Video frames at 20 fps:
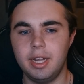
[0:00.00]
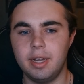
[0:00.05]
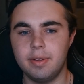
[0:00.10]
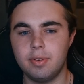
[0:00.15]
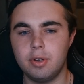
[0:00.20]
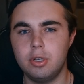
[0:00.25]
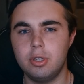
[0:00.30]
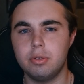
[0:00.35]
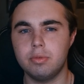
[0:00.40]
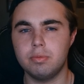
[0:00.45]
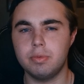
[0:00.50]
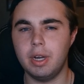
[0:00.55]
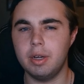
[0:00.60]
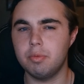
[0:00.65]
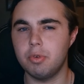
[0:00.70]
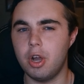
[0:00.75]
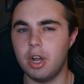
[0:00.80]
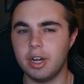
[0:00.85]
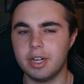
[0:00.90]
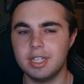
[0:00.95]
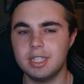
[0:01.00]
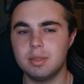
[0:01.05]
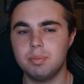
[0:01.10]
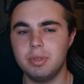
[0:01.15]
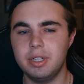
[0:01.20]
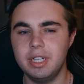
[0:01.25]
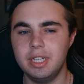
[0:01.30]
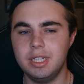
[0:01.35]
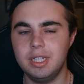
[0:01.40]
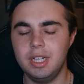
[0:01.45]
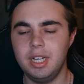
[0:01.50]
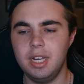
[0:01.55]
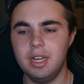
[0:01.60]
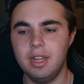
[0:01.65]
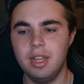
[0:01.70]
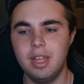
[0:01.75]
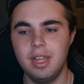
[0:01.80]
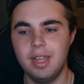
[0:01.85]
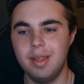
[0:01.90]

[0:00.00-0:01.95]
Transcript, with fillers: I've heard Red Rocket's pretty good,